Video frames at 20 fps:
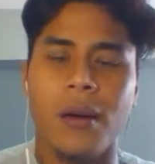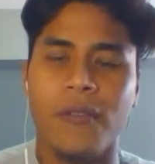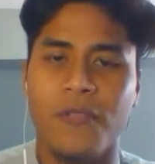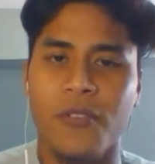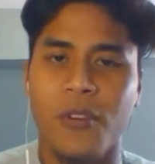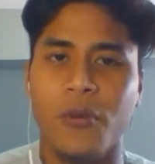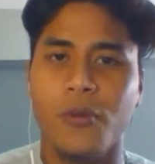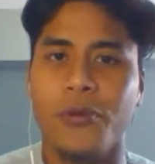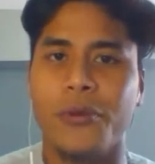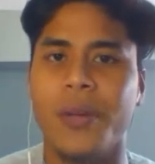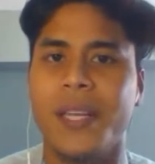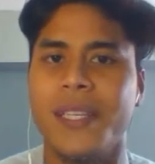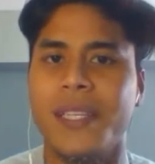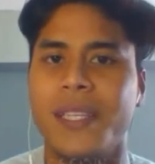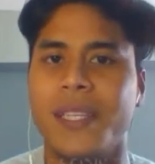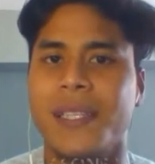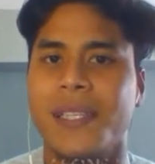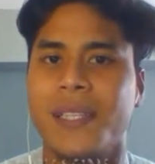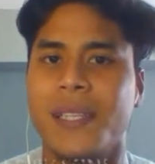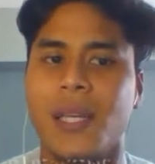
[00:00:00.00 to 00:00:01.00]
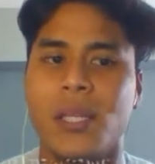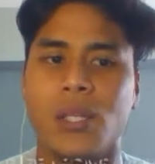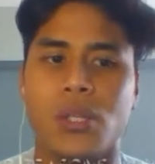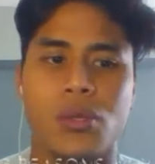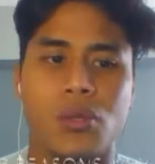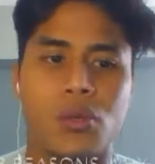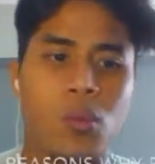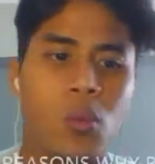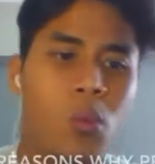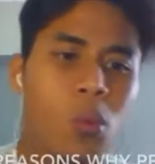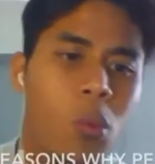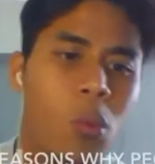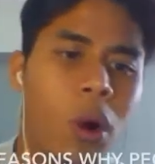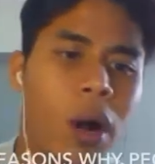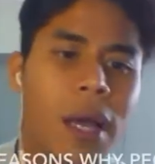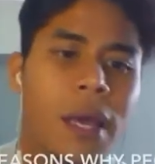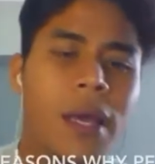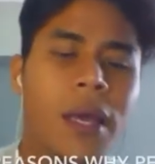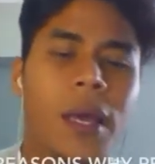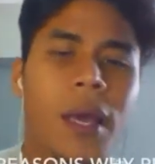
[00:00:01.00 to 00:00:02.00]
few reasons as to
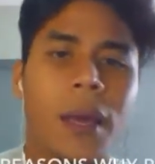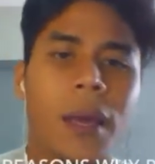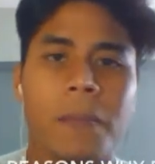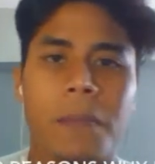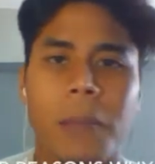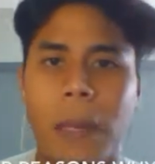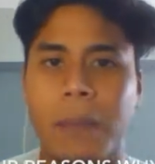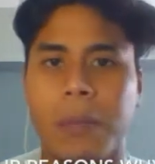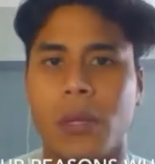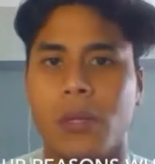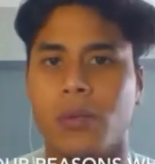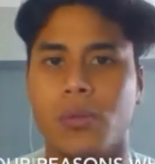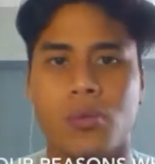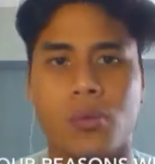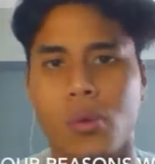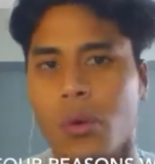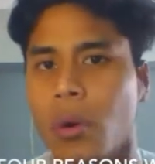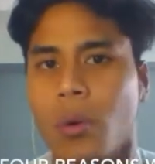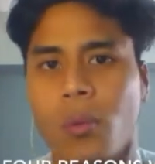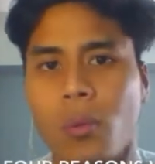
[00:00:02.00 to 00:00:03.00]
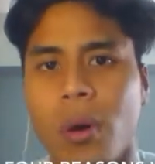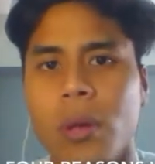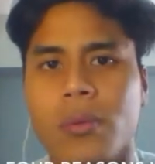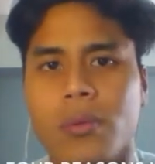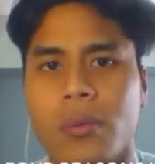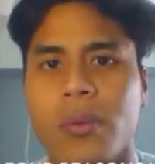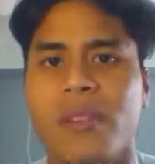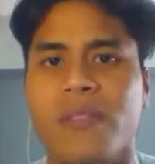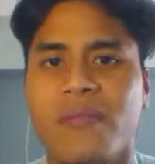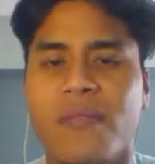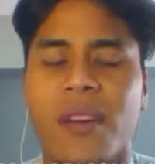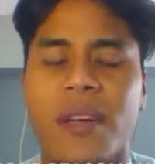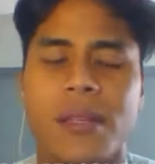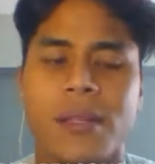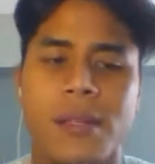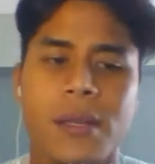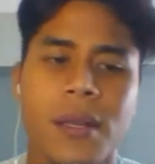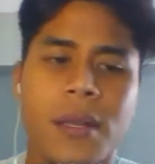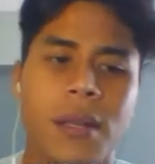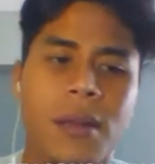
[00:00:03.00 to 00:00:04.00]
why people do not want to
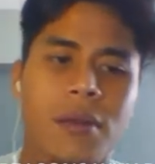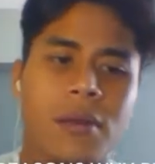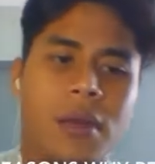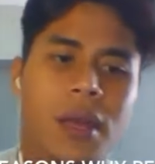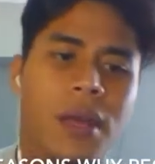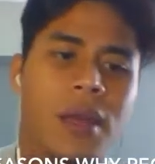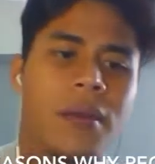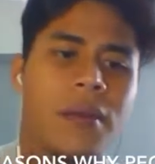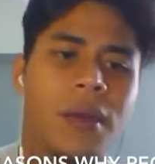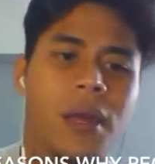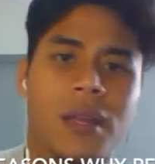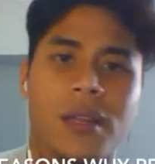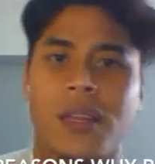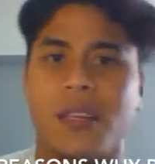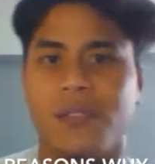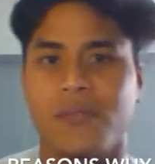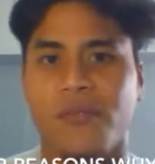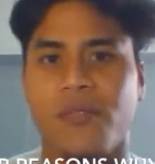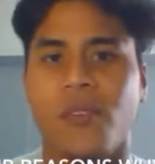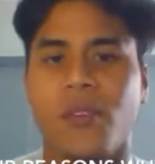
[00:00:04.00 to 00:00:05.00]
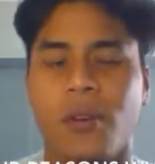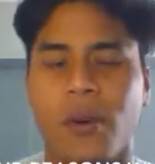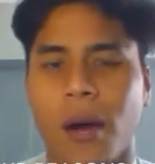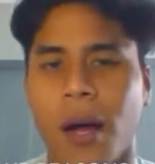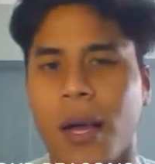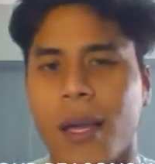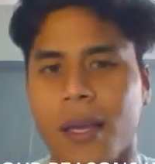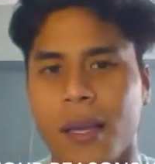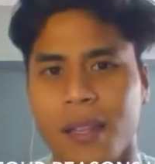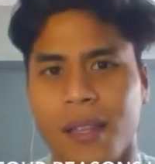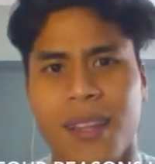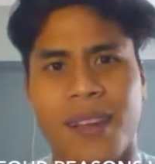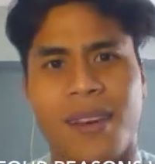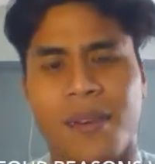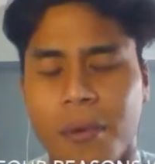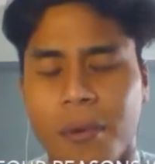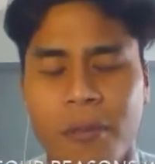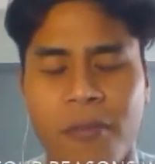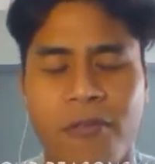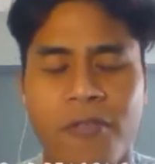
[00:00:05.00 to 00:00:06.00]
invest in it. Okay, I can think
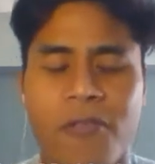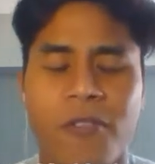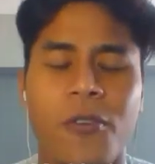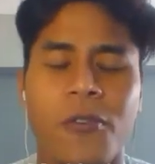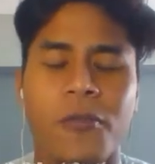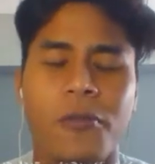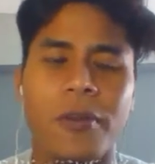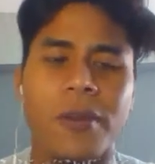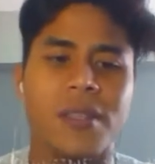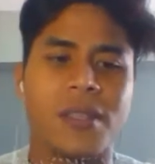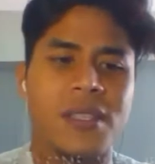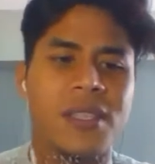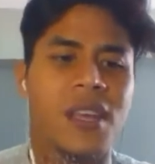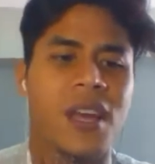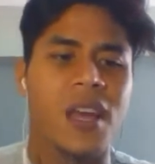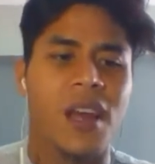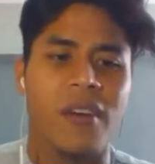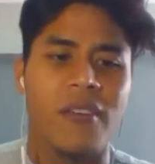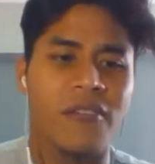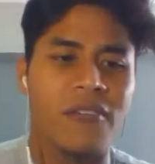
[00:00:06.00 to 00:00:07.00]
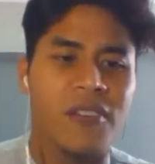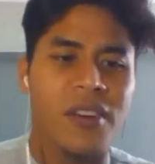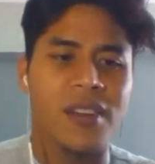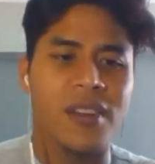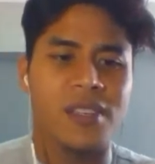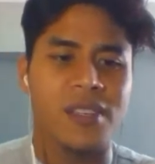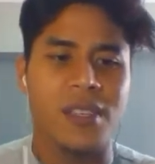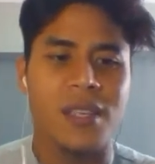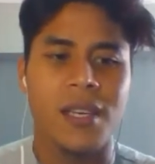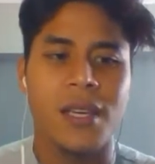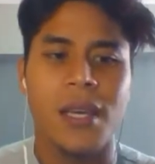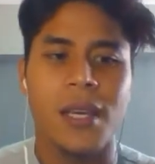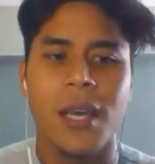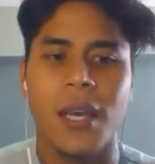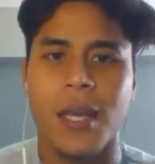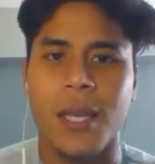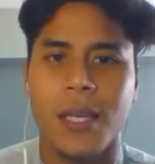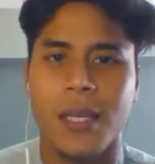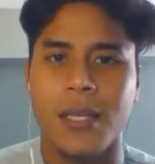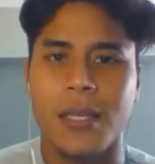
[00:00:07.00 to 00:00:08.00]
of 4 reasons. Firstly
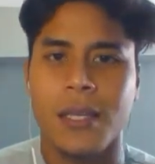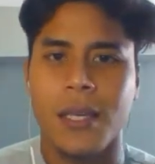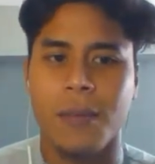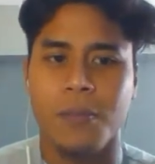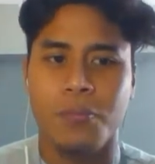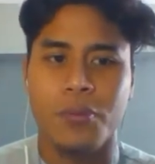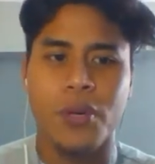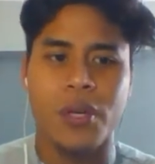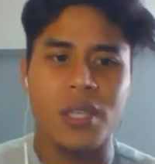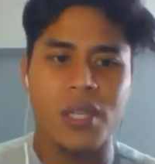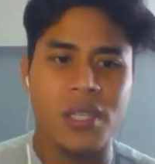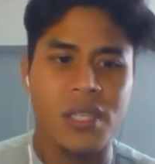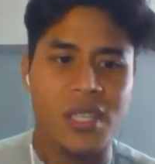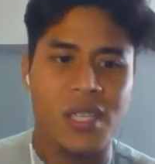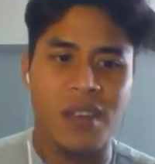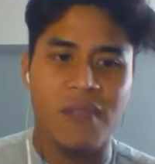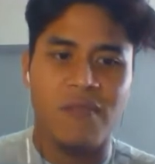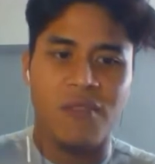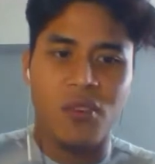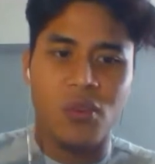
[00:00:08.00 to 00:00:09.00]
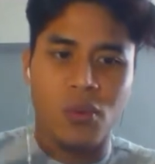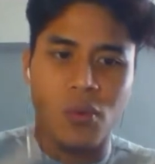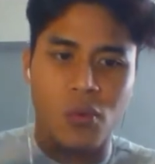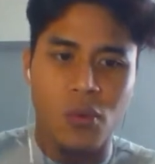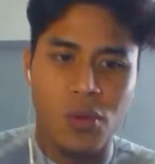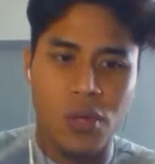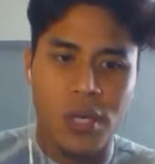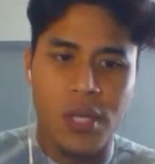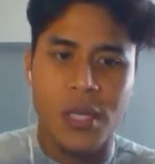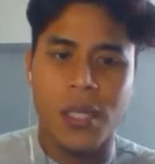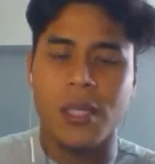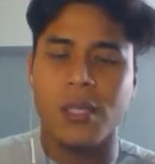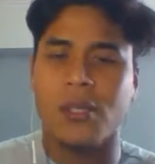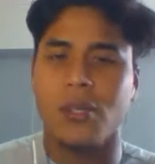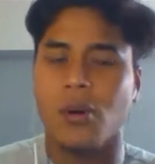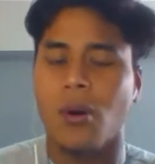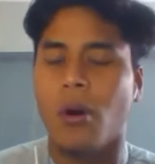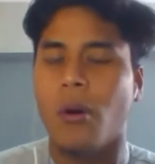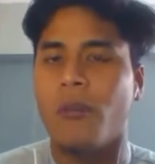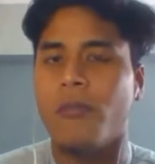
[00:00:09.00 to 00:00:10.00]
is the preconceived
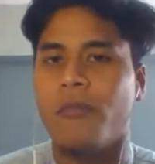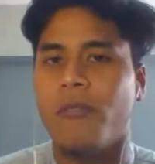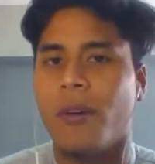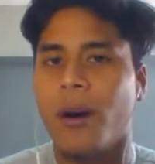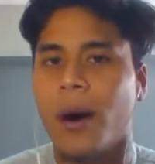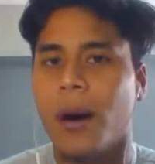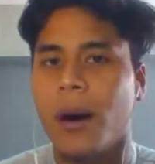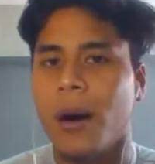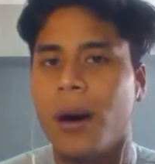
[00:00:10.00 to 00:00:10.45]
notions of